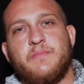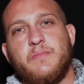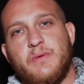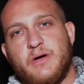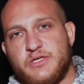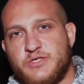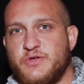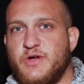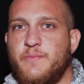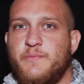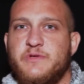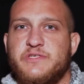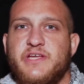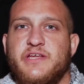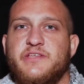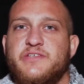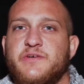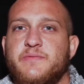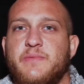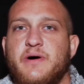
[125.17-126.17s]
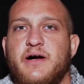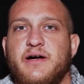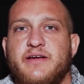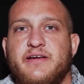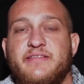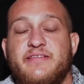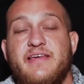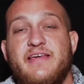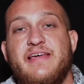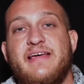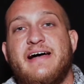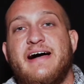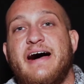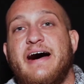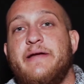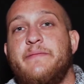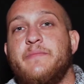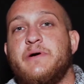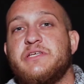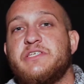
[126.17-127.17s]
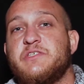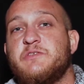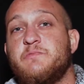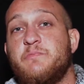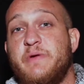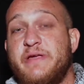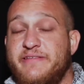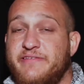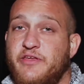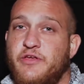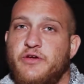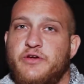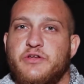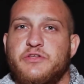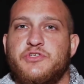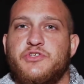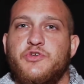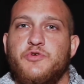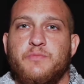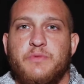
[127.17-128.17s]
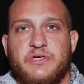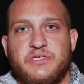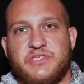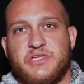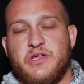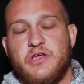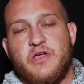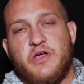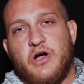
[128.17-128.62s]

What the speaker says: must represent your market, and must speak to your consumers.